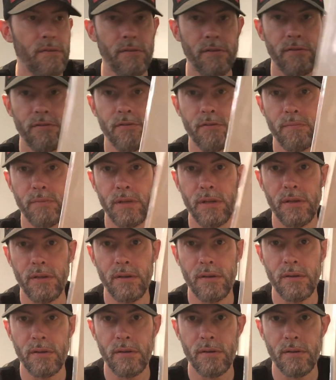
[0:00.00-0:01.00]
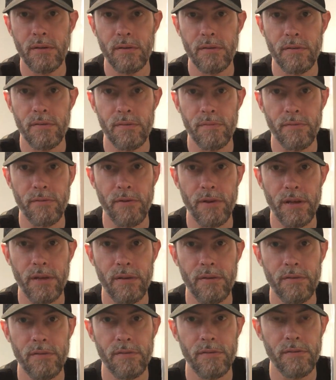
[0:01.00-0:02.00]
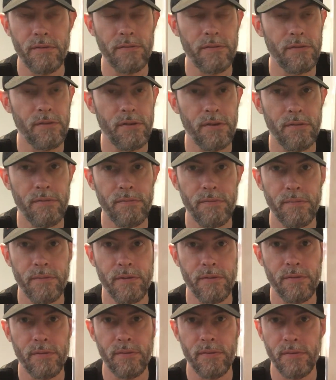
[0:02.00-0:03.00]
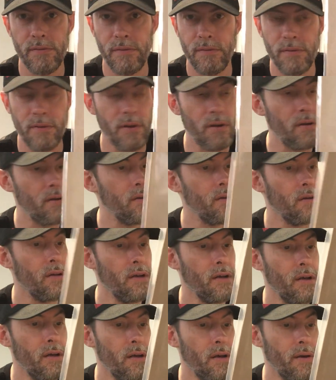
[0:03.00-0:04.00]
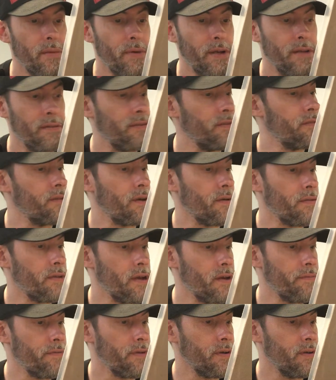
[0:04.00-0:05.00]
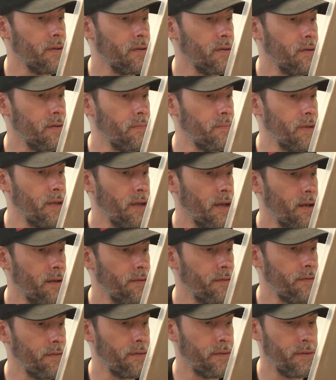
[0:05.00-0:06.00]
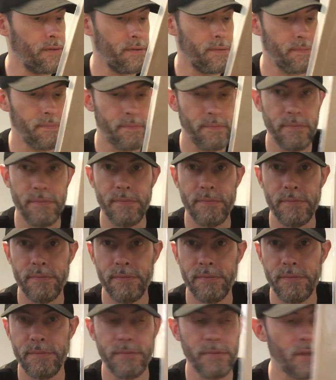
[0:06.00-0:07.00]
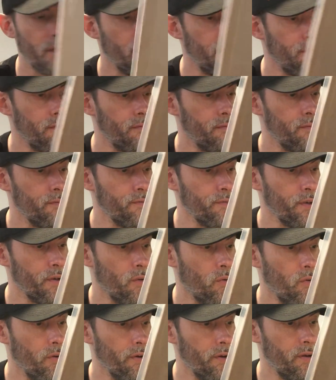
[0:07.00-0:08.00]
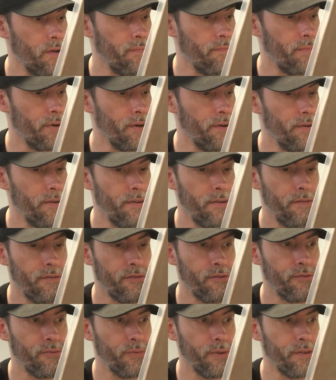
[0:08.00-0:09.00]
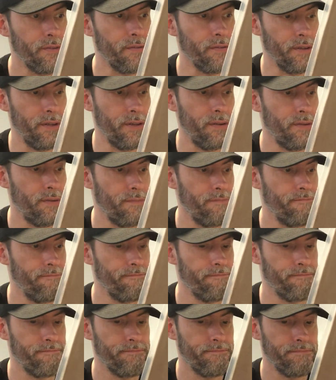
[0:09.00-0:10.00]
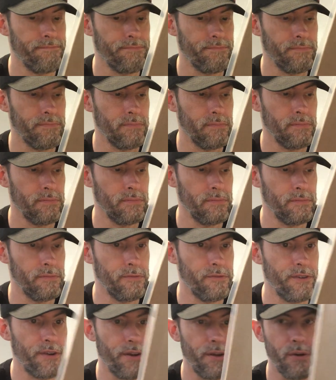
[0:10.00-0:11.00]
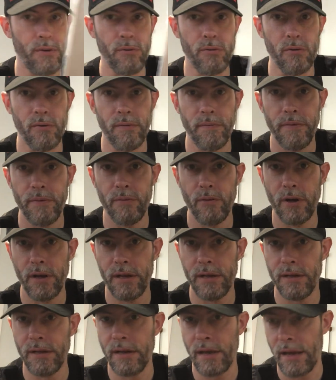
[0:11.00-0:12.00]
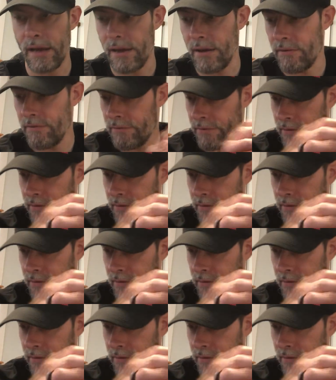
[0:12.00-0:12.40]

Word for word: this should be some great stuff from this amazing South African pianist. This was recorded in Bern, Switzerland. Very cool. One I didn't have.